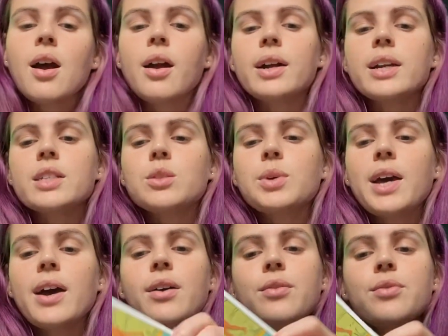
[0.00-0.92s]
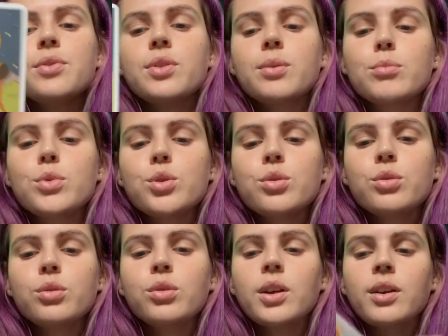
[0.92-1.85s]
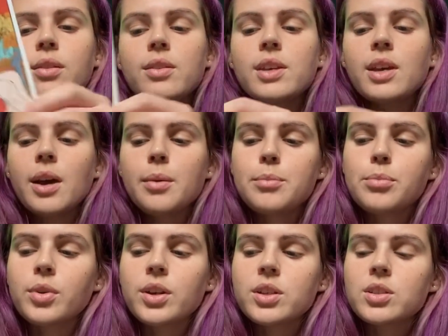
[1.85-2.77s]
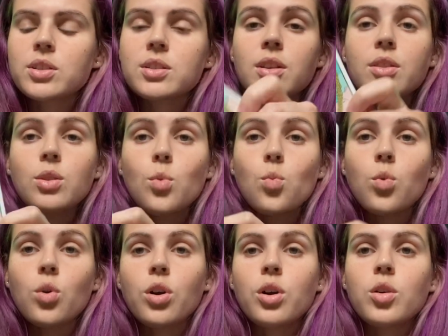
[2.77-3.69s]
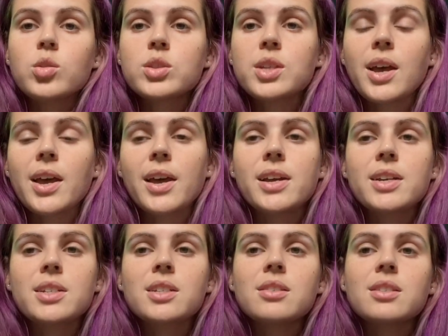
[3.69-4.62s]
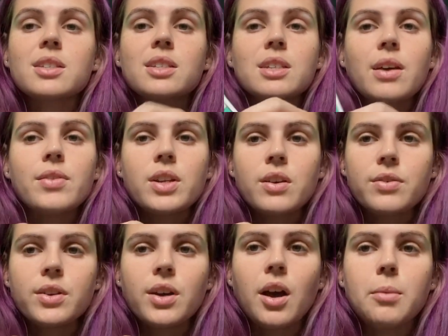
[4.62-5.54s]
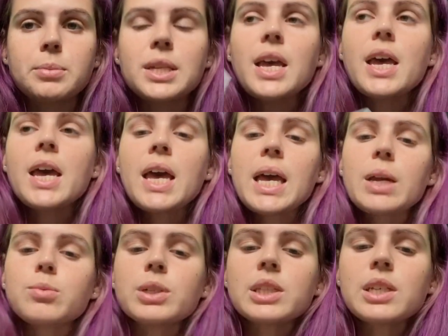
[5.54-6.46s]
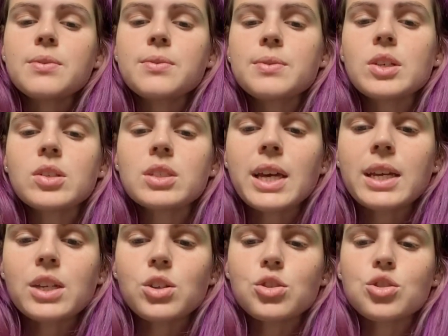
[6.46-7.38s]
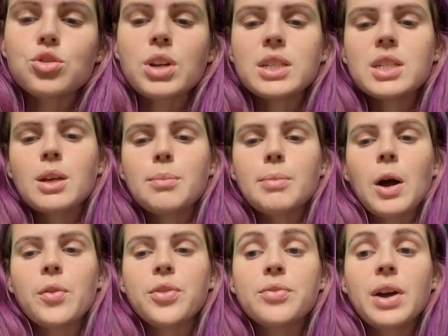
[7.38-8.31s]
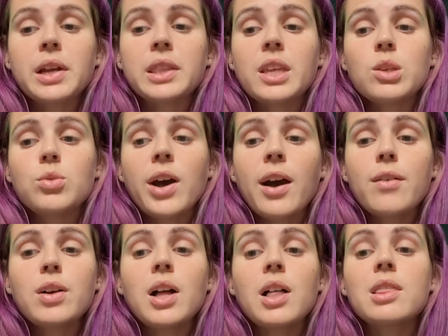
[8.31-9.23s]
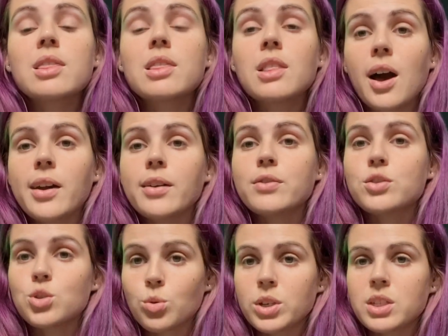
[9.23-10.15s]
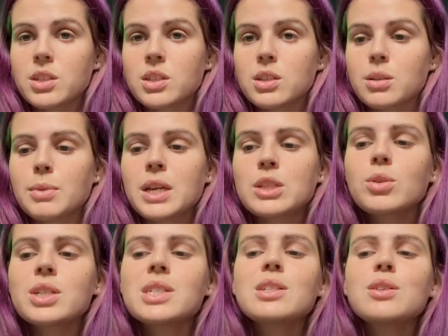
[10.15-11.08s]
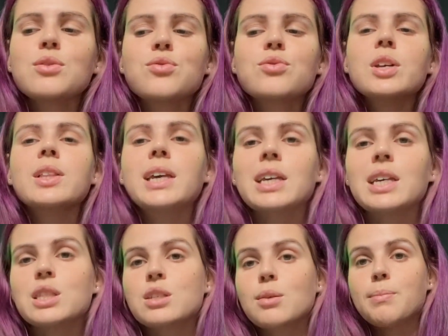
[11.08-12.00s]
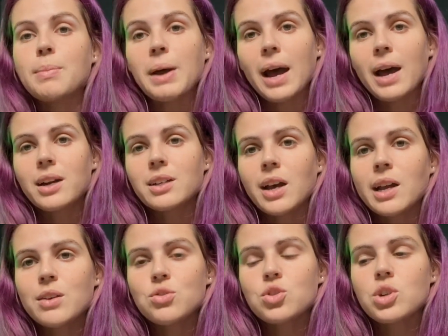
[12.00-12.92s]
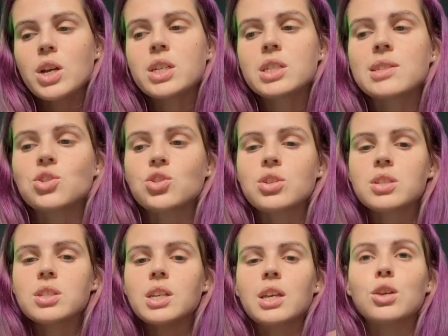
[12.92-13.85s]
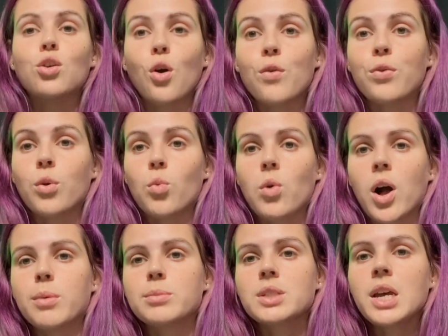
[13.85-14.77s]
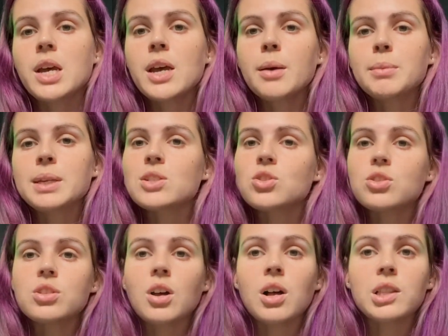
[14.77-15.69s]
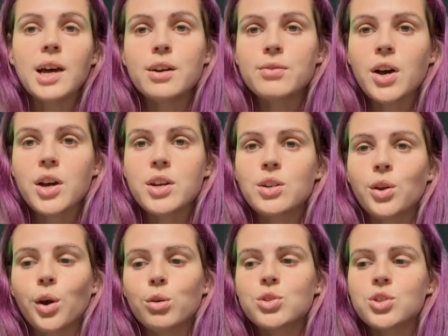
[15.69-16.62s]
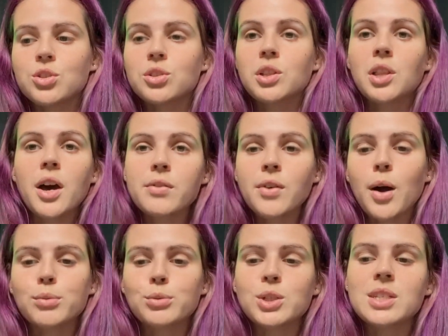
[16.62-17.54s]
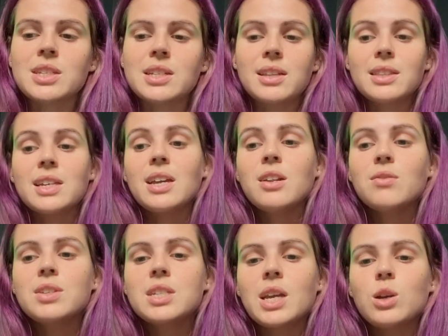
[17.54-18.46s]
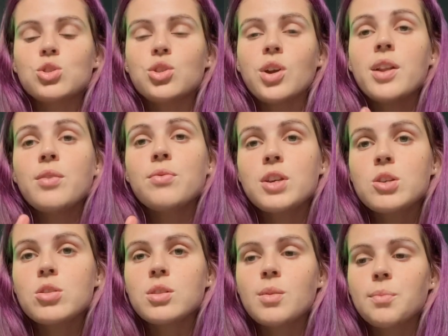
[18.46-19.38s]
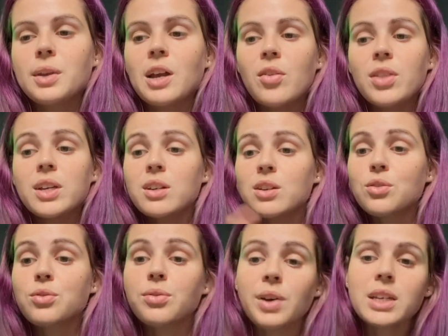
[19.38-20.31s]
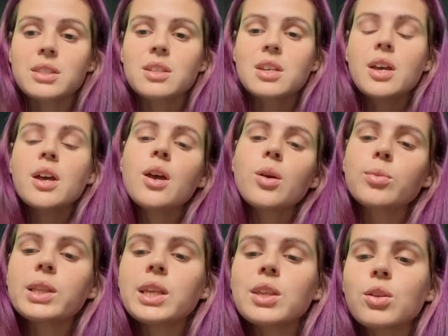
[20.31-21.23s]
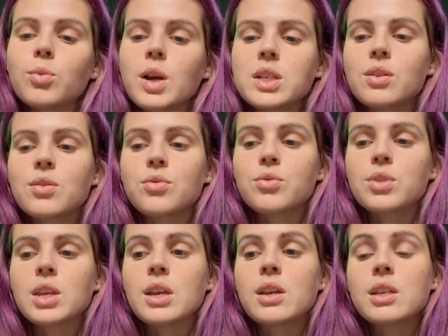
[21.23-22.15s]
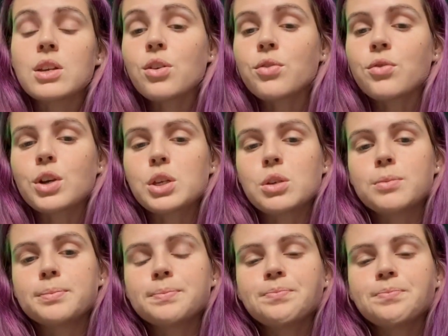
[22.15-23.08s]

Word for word: All right, so we have the moon, the empress, the world, and the seven of cups. It really feels like you're stressing about the fact that you have a lot of choices to make. So it doesn't feel like it's a bad kind of stress. It's just like you're overwhelmed because there's a lot of unknowns, there's a lot of options, and at the end of the day, you're trying to figure something out that could affect really the rest of the year for you.